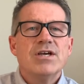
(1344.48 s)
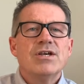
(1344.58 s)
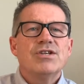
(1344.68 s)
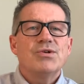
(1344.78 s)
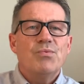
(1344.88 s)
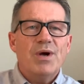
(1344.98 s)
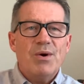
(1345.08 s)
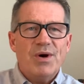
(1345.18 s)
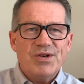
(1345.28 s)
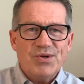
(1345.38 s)
So what I
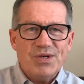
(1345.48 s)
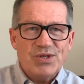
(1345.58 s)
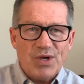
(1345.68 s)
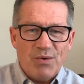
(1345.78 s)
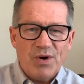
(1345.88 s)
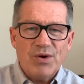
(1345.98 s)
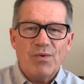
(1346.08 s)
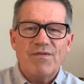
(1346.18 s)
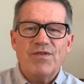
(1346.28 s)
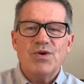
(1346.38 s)
want to do is I want to
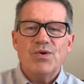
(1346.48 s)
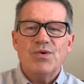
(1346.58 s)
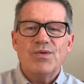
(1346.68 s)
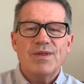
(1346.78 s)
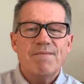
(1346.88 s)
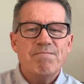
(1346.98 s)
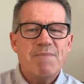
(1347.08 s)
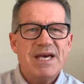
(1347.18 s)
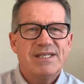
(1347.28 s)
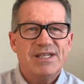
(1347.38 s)
review the
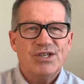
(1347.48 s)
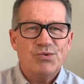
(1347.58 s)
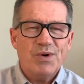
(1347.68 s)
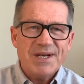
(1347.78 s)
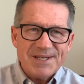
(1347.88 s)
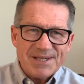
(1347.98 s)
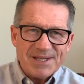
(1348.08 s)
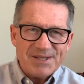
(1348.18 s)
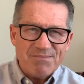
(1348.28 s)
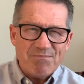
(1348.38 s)
message. What is
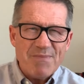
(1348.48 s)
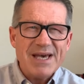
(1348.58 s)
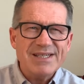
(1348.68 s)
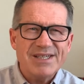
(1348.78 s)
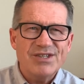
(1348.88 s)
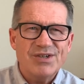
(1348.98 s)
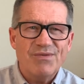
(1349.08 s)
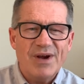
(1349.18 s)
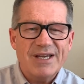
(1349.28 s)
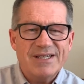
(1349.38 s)
this message of
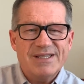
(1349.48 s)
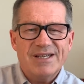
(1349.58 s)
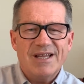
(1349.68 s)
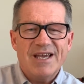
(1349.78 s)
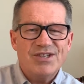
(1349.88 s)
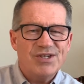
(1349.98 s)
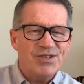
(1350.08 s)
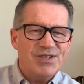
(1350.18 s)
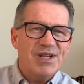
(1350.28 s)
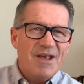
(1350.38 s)
reconciliation?
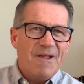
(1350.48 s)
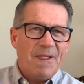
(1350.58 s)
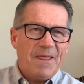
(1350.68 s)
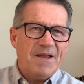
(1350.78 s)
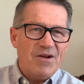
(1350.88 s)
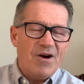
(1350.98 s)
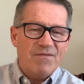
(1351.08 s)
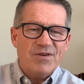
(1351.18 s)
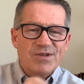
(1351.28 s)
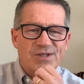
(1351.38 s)
Just in our
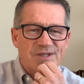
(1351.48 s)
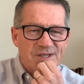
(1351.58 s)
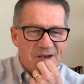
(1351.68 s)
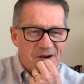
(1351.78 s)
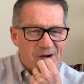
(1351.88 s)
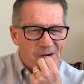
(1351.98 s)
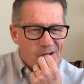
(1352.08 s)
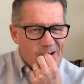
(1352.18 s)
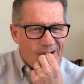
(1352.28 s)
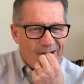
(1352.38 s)
verses here.
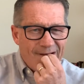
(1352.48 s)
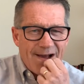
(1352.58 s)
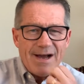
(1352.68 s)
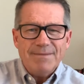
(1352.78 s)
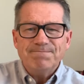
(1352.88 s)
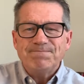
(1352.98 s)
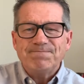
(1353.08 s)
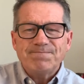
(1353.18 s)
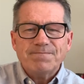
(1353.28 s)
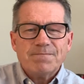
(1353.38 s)

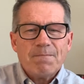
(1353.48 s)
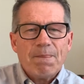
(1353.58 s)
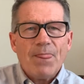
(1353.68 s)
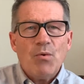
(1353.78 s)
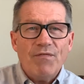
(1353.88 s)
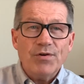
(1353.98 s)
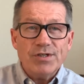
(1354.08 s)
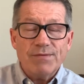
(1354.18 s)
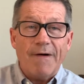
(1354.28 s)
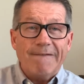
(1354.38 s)
Well,
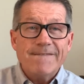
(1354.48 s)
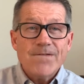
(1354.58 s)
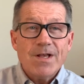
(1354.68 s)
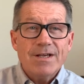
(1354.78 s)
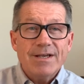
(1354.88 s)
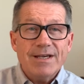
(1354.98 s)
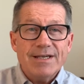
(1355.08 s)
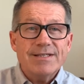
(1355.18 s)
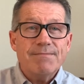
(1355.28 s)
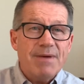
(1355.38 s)
first of all,
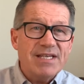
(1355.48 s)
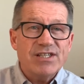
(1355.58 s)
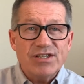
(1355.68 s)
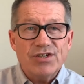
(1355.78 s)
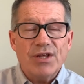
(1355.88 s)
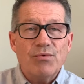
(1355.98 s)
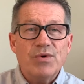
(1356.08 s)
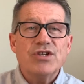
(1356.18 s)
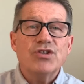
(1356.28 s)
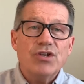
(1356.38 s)
it's a message that
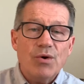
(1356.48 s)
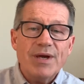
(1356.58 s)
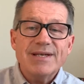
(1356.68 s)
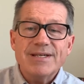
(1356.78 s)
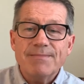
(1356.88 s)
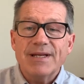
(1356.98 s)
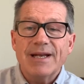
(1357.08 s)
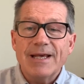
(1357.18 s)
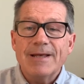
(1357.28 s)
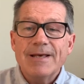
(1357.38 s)
we should know
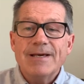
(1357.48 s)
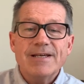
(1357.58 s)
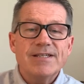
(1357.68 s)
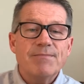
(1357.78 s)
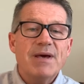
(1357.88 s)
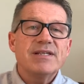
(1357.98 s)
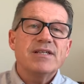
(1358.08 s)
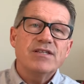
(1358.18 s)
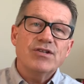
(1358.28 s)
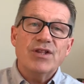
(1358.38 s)
intimately. It's a
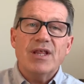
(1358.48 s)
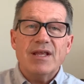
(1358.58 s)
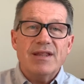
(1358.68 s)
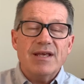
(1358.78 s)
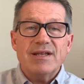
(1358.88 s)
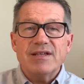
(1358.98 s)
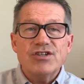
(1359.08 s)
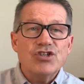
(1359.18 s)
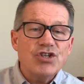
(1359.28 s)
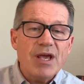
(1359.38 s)
message that is
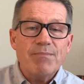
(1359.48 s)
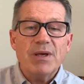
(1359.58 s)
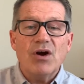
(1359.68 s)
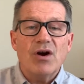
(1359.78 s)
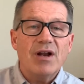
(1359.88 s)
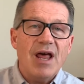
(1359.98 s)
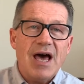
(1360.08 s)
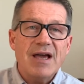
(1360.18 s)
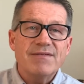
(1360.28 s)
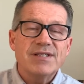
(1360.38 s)
shaping our
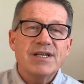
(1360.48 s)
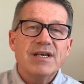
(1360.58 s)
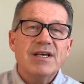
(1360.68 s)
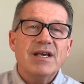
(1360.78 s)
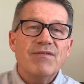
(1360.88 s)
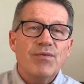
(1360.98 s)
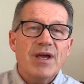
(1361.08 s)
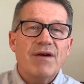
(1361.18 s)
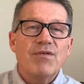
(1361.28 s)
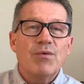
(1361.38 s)
lives if we
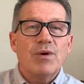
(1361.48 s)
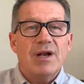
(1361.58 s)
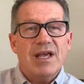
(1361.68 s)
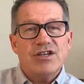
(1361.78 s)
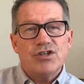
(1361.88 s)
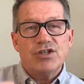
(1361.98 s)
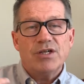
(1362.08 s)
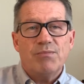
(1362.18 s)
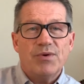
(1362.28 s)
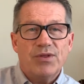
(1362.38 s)
have a
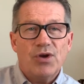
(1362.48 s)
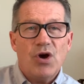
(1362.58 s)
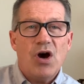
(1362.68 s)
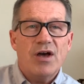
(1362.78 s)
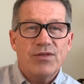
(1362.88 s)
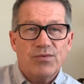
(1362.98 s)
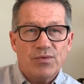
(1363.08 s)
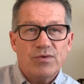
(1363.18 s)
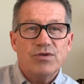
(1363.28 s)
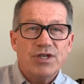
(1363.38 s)
relationship with God
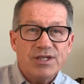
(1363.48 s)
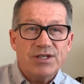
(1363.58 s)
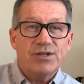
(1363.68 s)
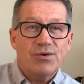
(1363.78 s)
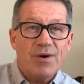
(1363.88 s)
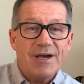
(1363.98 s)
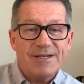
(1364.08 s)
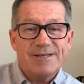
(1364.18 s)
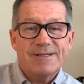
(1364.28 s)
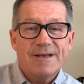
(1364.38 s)
through Jesus
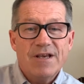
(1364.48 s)
Christ.